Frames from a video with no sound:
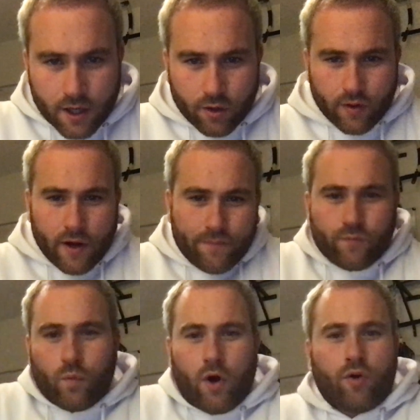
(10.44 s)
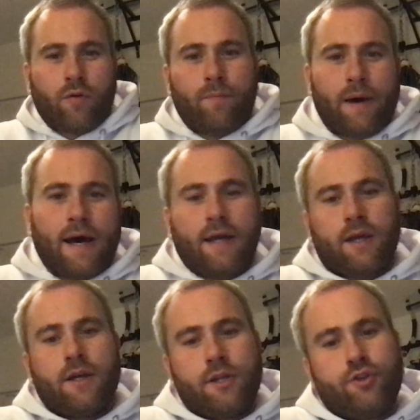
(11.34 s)
Hello there, and welcome
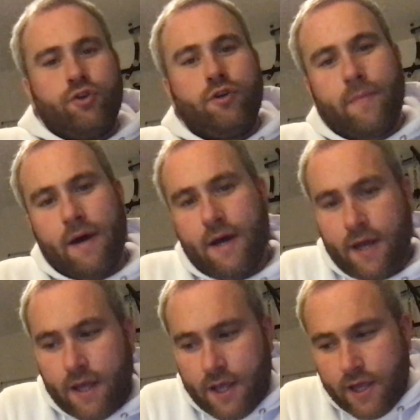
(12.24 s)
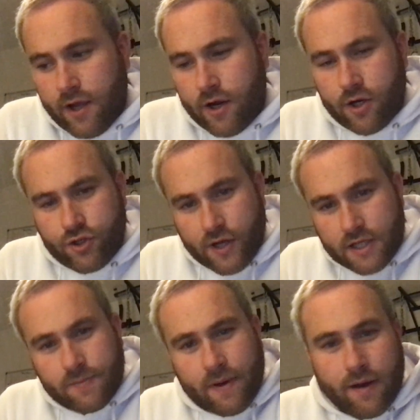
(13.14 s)
back to my hair
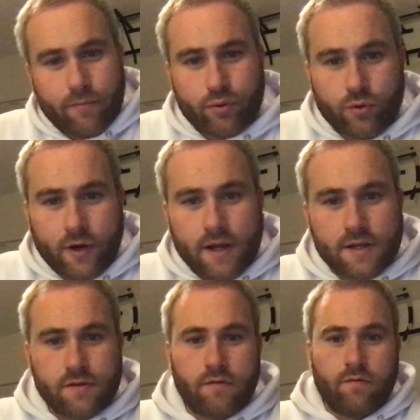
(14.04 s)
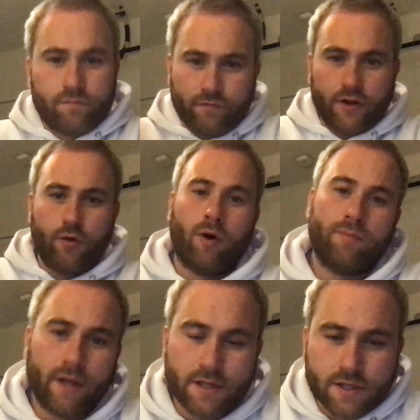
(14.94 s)
transplant progress video
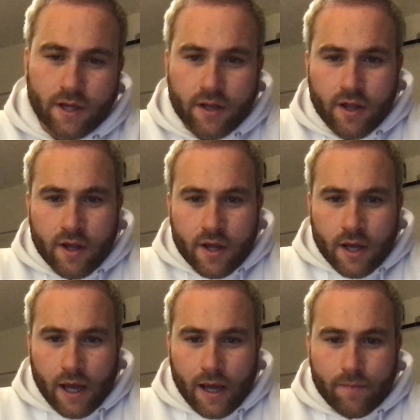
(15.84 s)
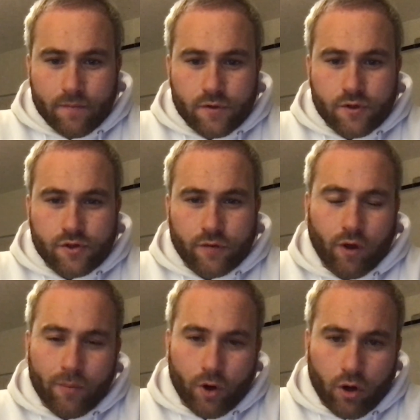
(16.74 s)
updates. So I've
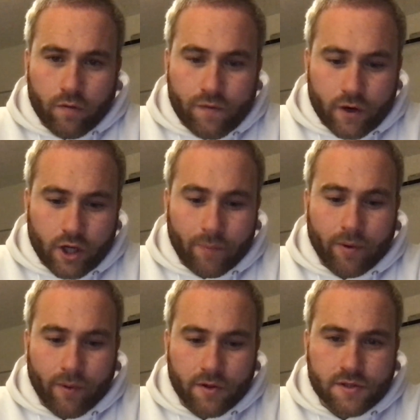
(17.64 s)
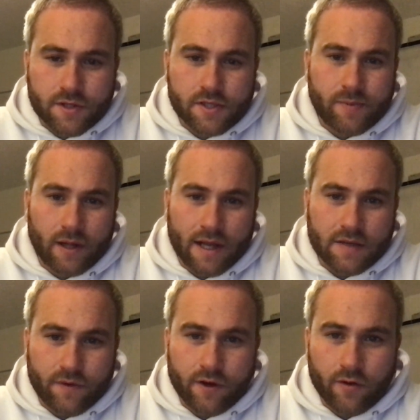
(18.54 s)
not been on for a couple of months since my
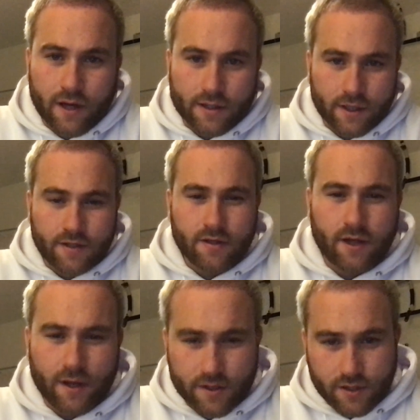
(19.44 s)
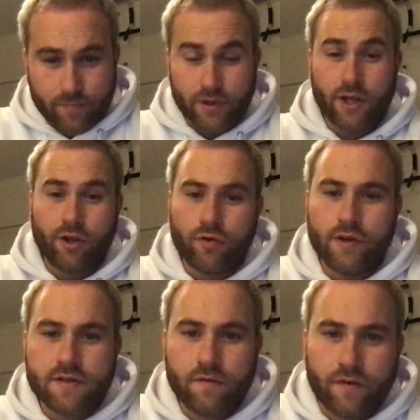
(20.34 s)
last video that I did, and there's a pretty good
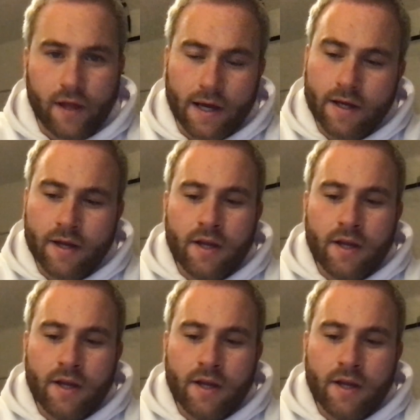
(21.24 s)
reason for that.